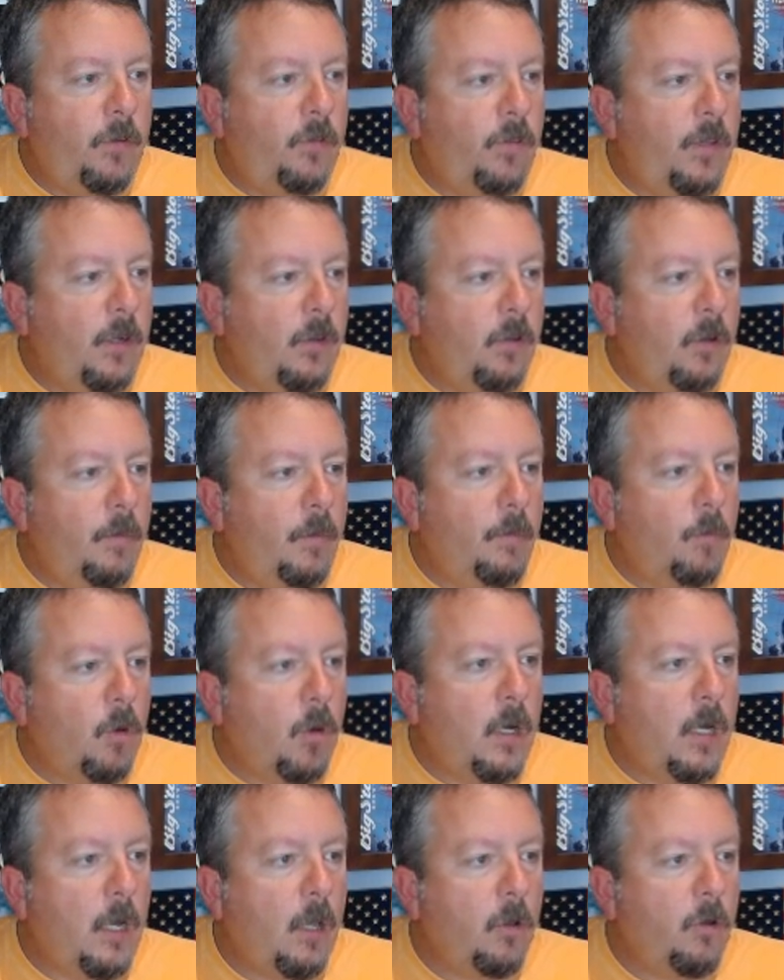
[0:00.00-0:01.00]
seeing a little bit
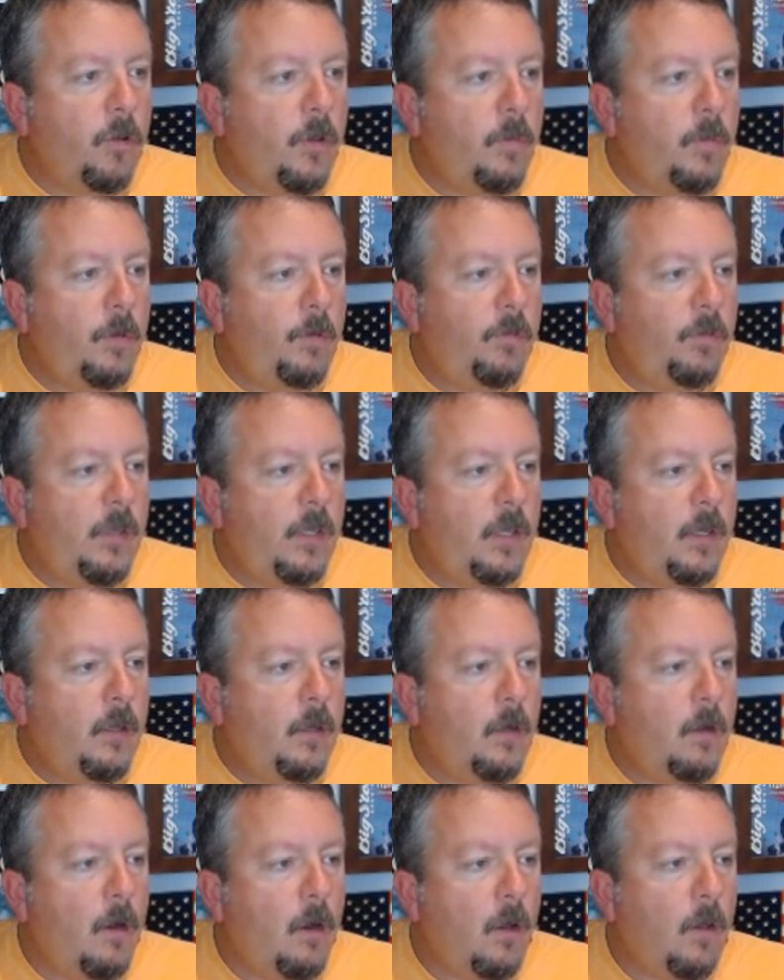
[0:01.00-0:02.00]
more color than we've
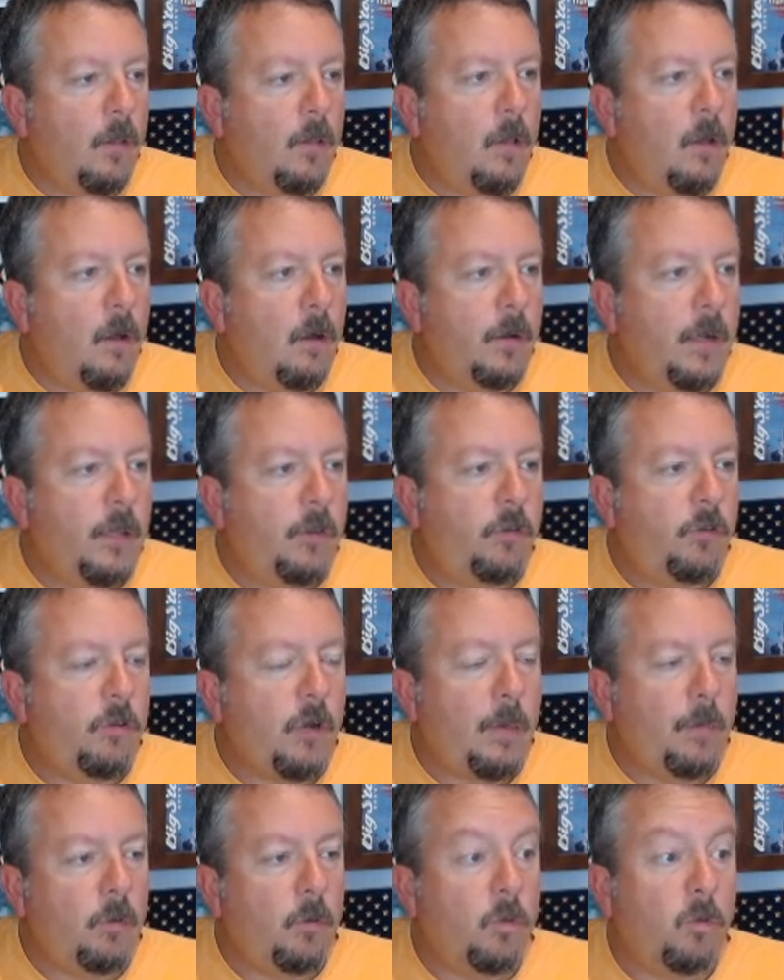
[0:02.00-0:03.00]
seen all along. That's a
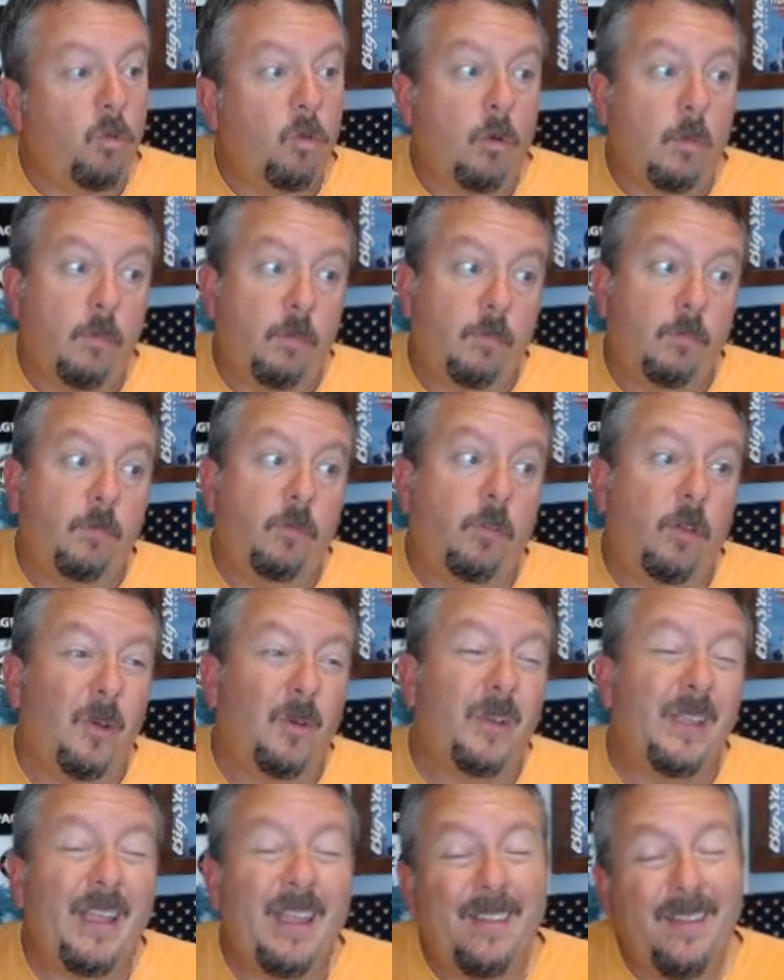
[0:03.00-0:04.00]
tropical storm.
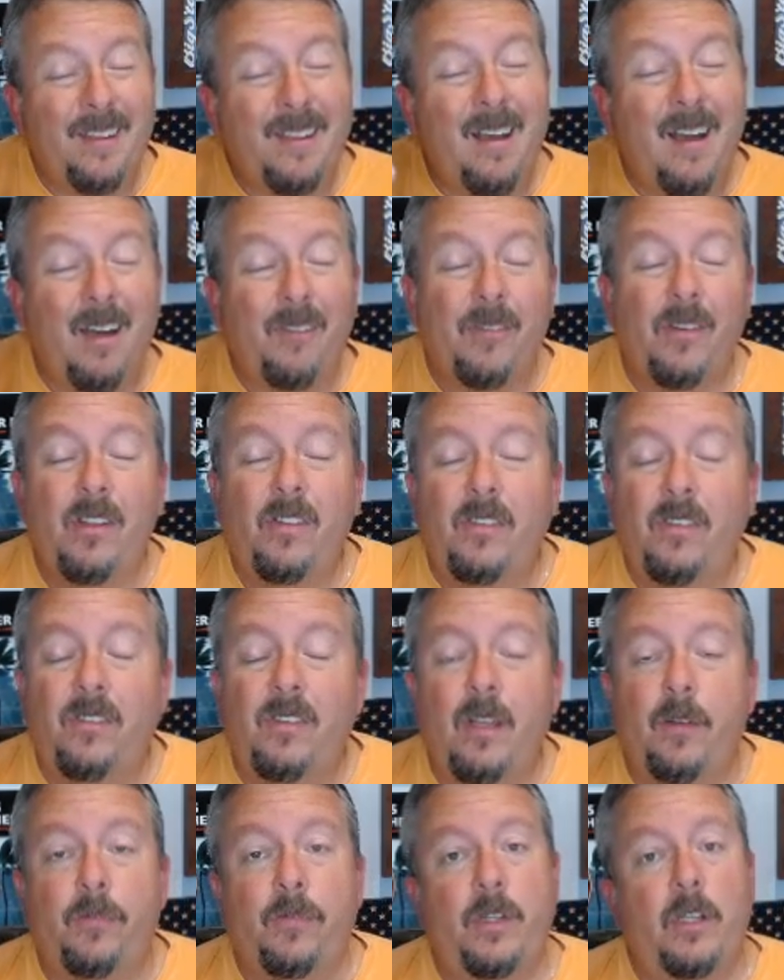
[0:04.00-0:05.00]
So, yeah, the confidence is
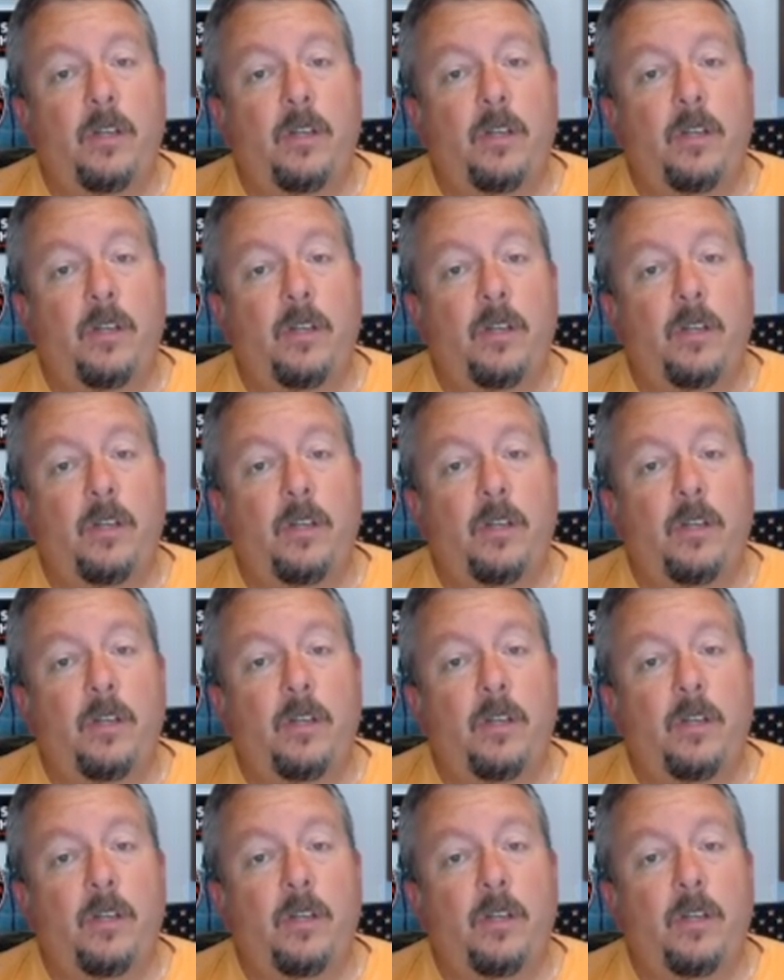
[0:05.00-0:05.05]
definitely